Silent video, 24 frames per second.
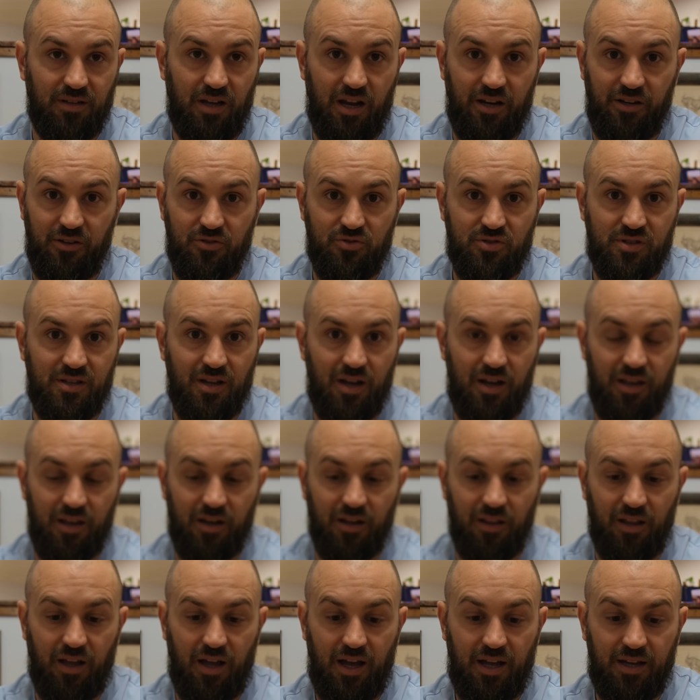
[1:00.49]
I do study it a
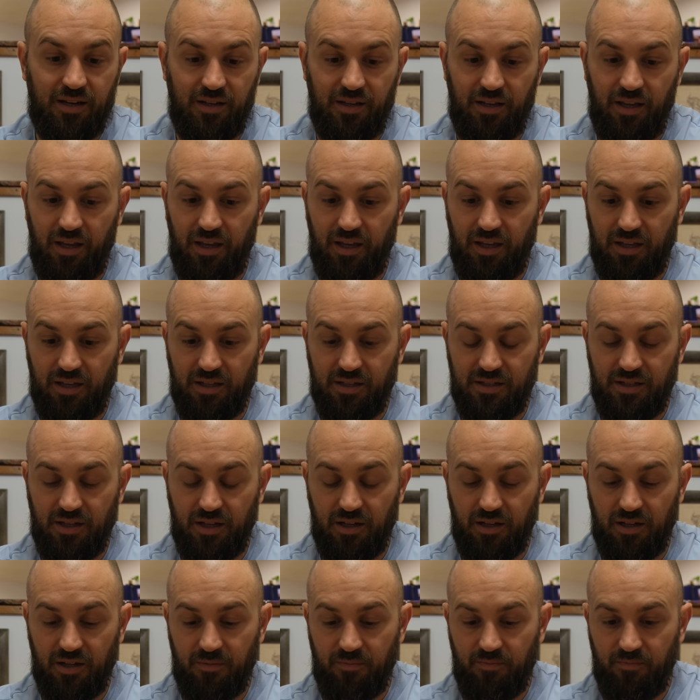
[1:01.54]
lot, and
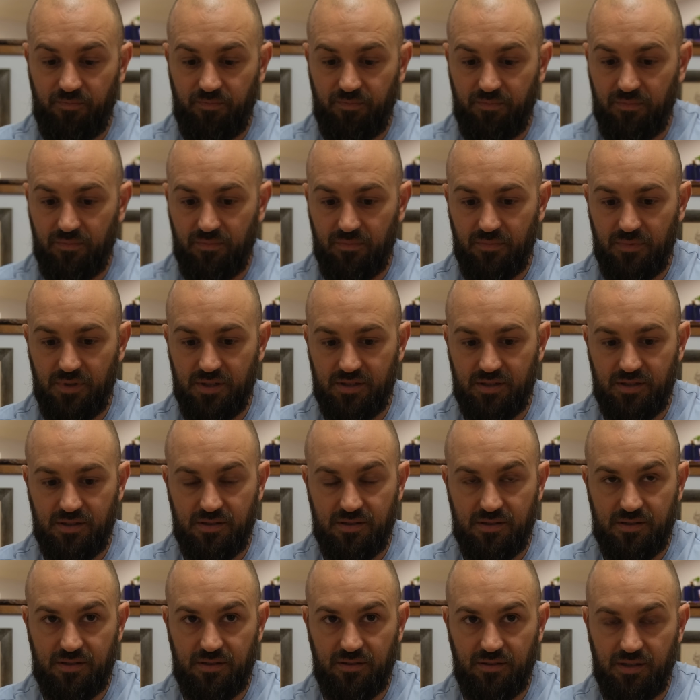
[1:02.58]
this
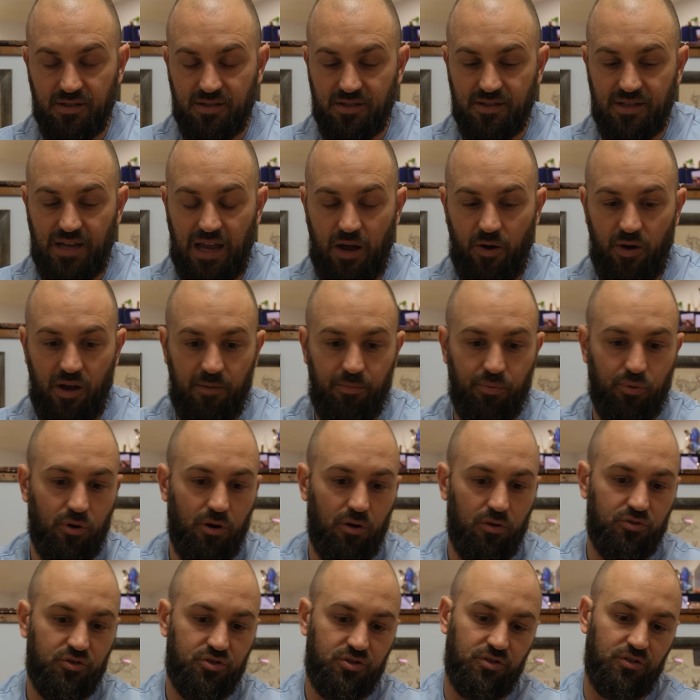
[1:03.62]
is how I
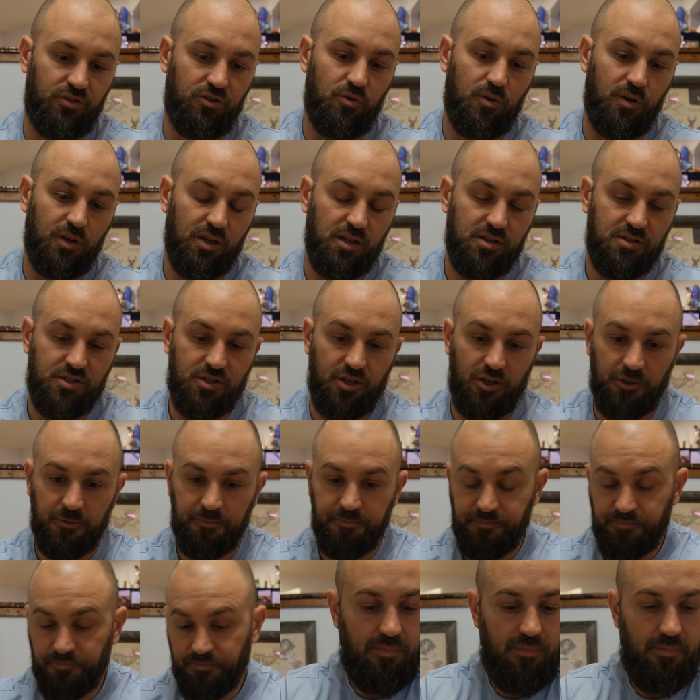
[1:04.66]
approach doing it. So,
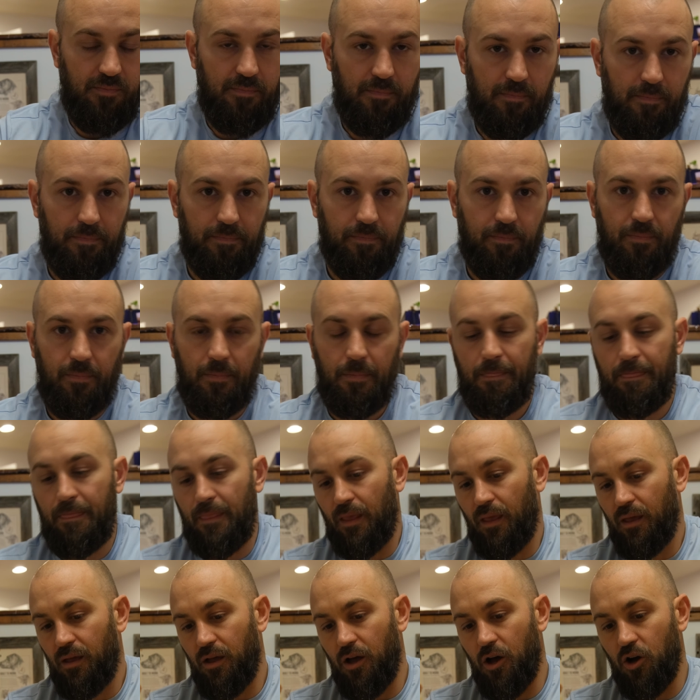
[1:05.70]

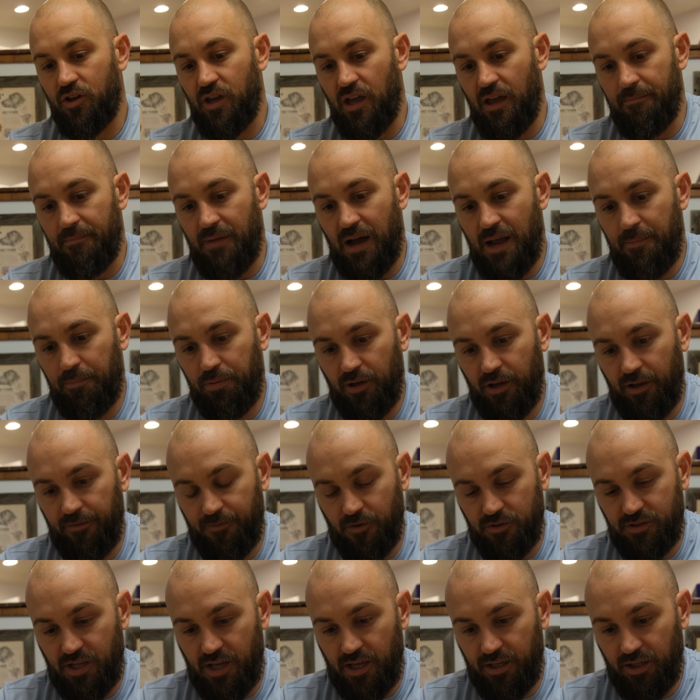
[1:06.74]
okay, my plane
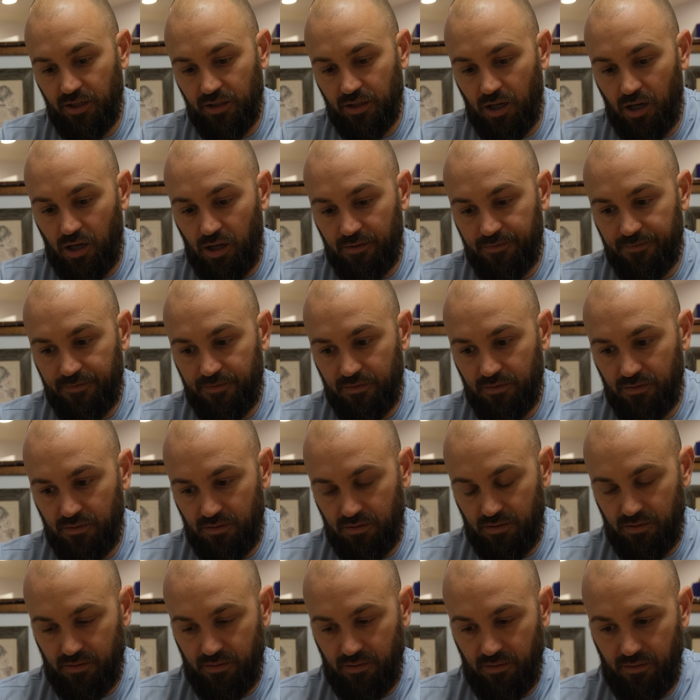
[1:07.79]
for taking off,
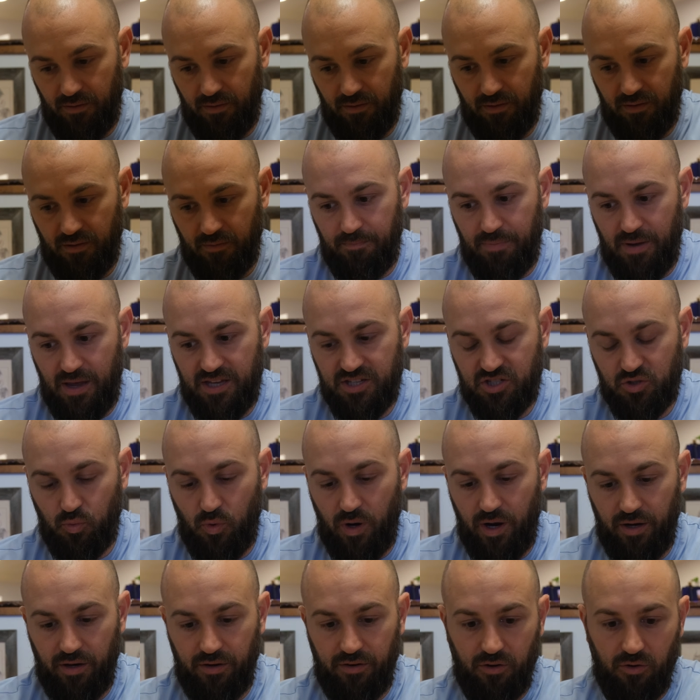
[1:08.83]
the best
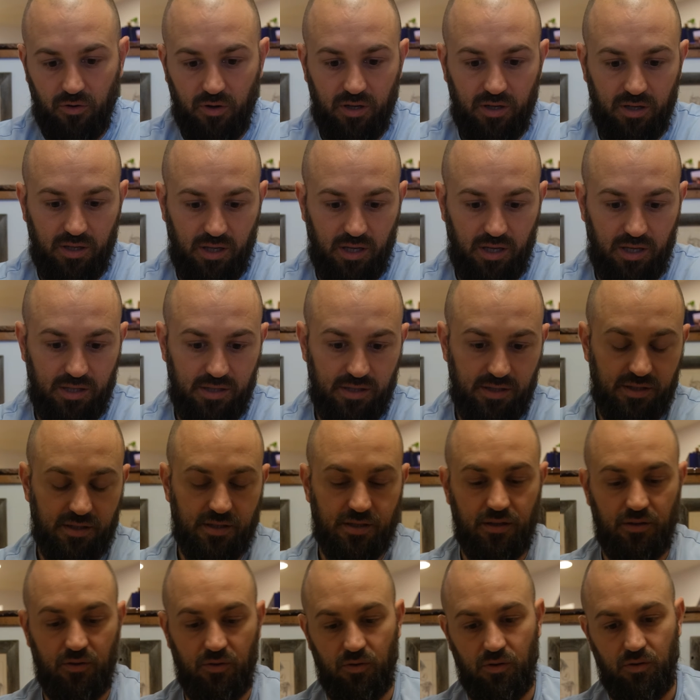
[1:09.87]
way to do it is,